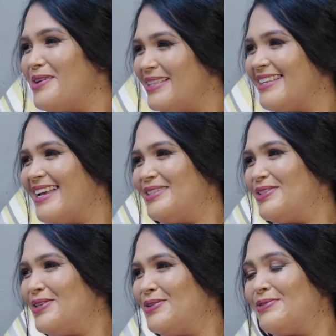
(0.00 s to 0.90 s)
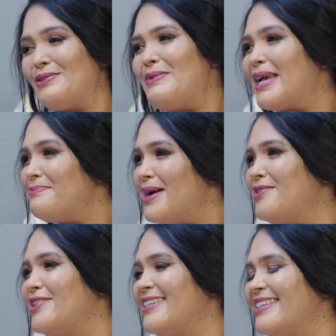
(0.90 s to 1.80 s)
once again to you, Rebecca
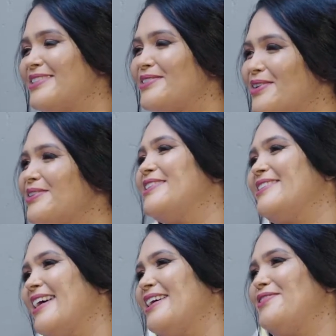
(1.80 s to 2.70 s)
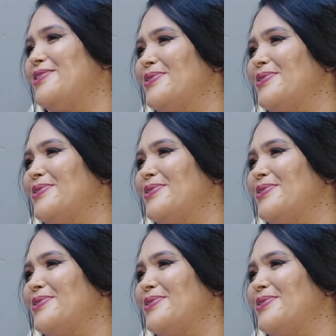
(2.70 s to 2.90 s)
Badrodin. It's so good to have you